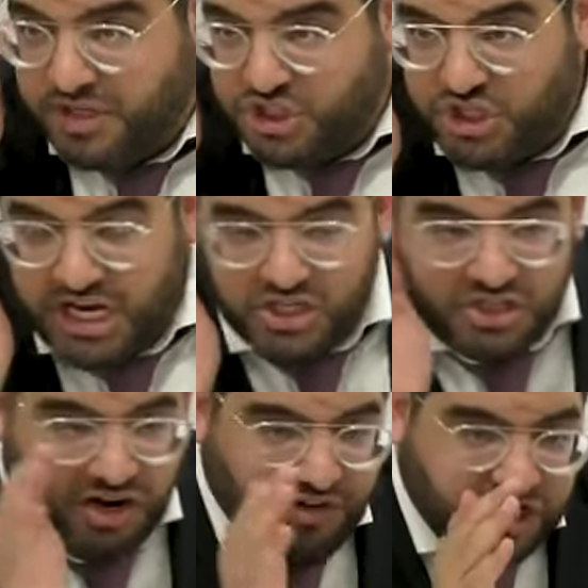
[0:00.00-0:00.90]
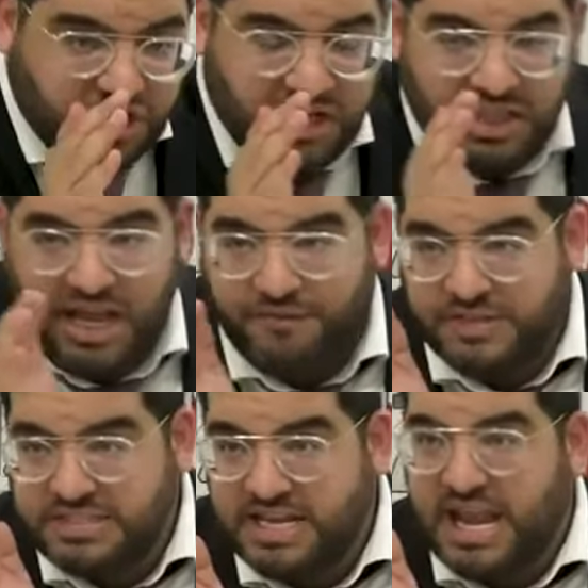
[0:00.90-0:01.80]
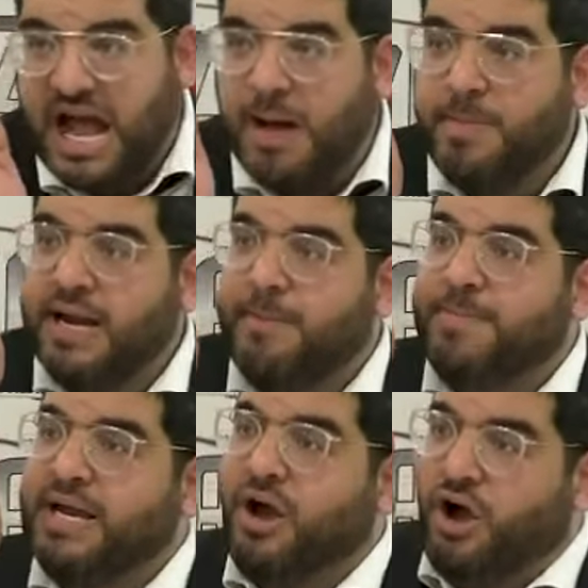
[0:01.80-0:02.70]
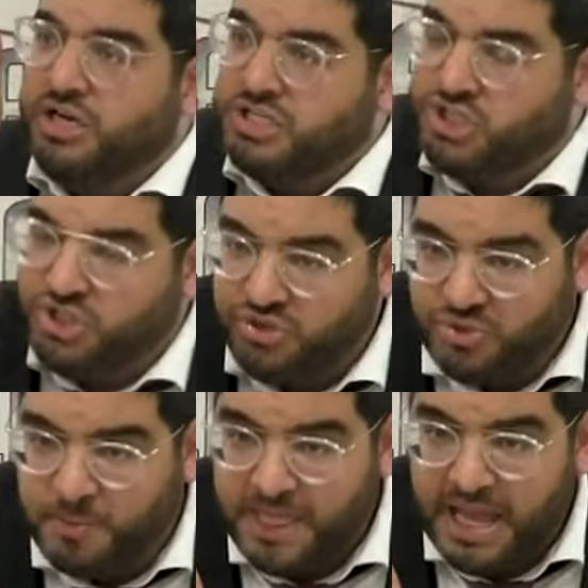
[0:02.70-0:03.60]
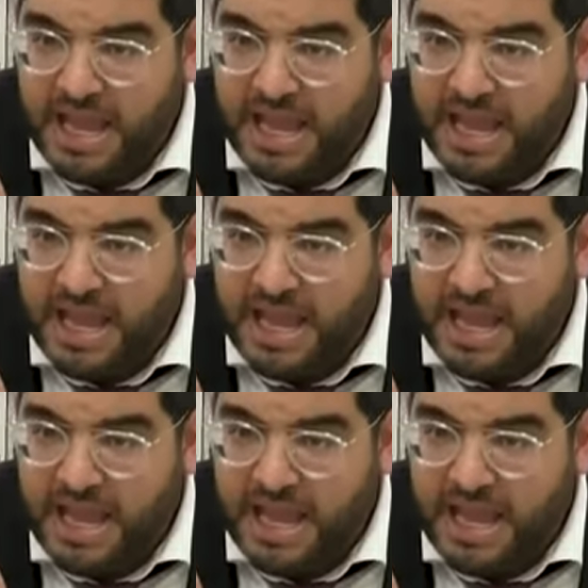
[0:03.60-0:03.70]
to change the direction of life and say, I'm going to be an honest Jew